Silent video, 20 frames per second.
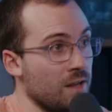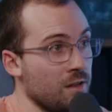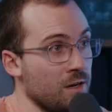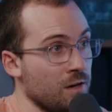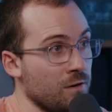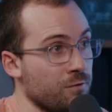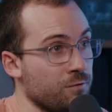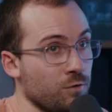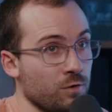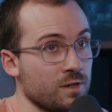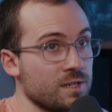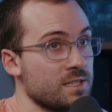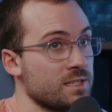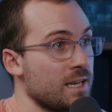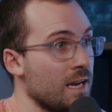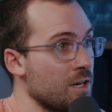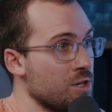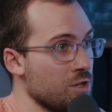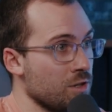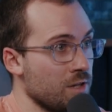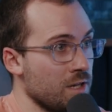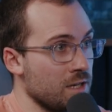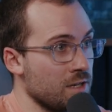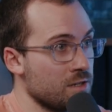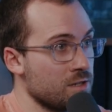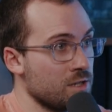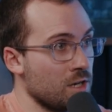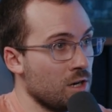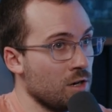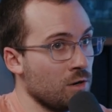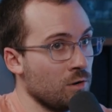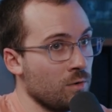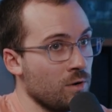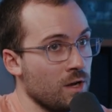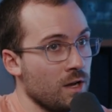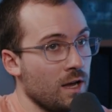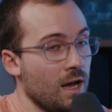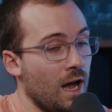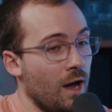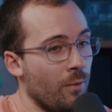out there for scheduling. So
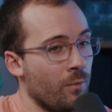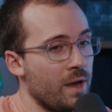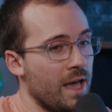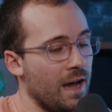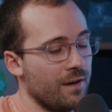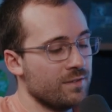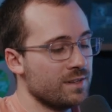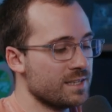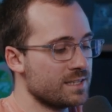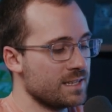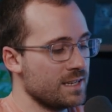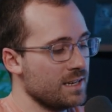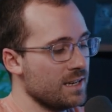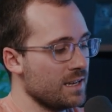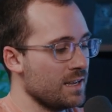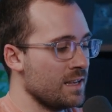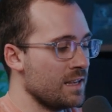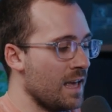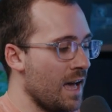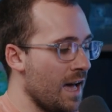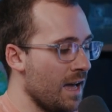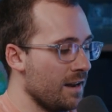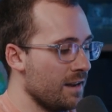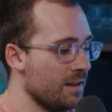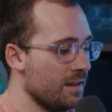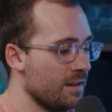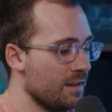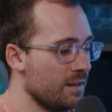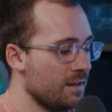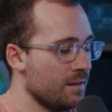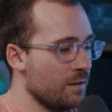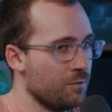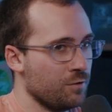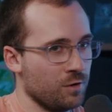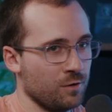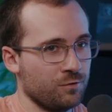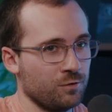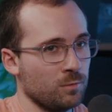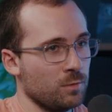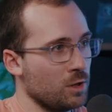we haven't seen it yet. If
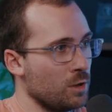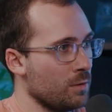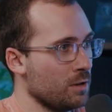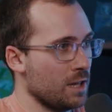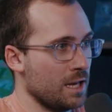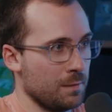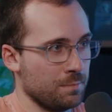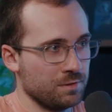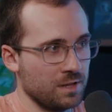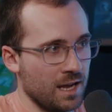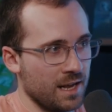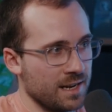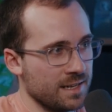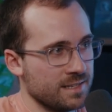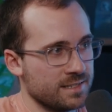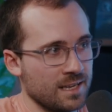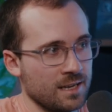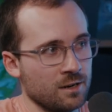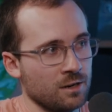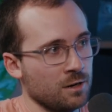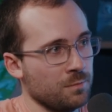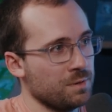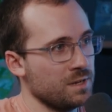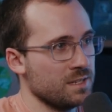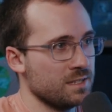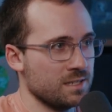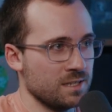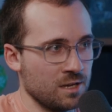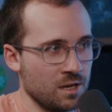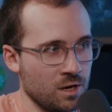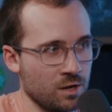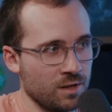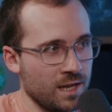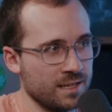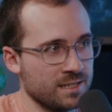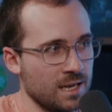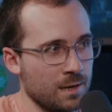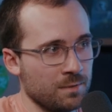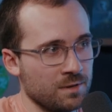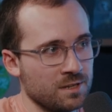you're familiar with like Planning Center, PCO,
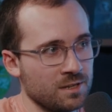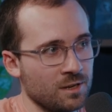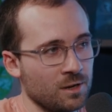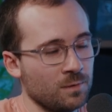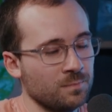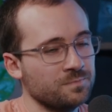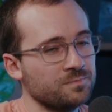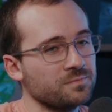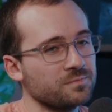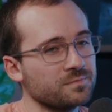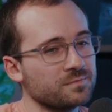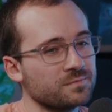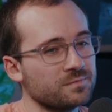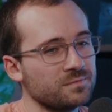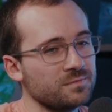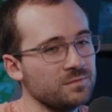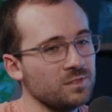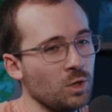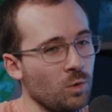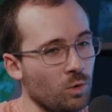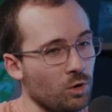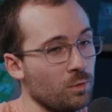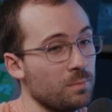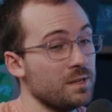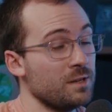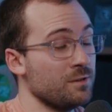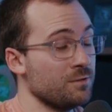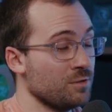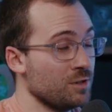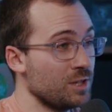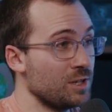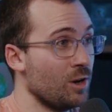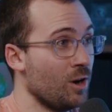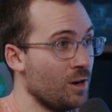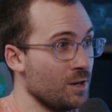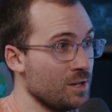that type of deal. What'll be really